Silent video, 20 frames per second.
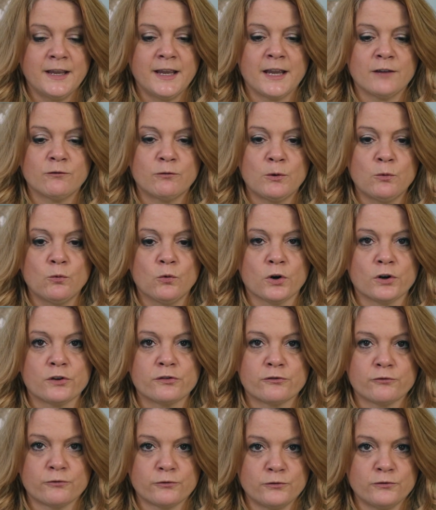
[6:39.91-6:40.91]
If we work
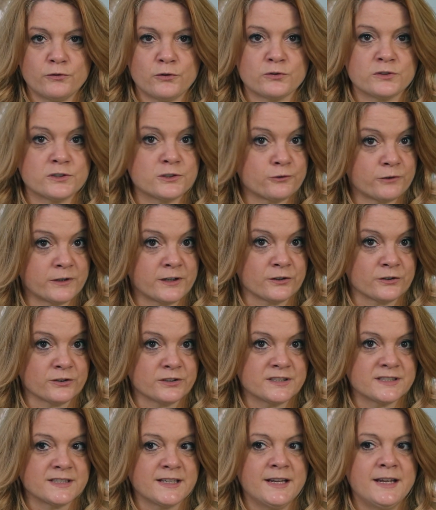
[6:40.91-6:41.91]
through those
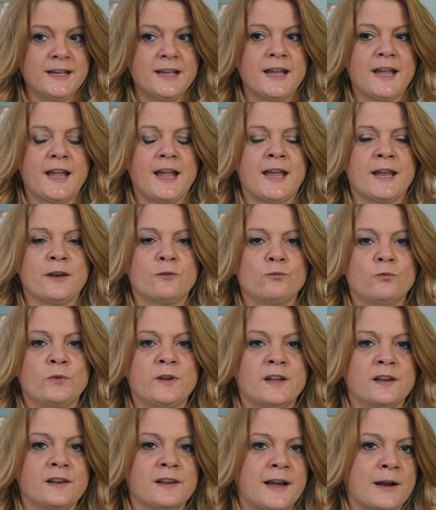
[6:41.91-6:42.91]
triggers and
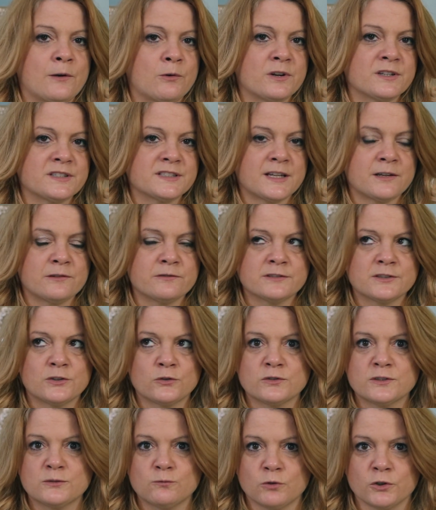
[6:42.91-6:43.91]
we allow ourselves
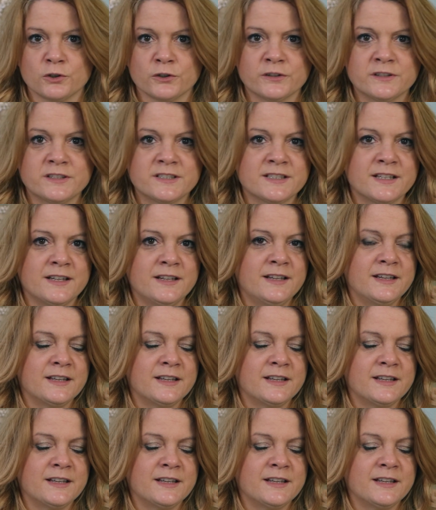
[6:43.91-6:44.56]
those words,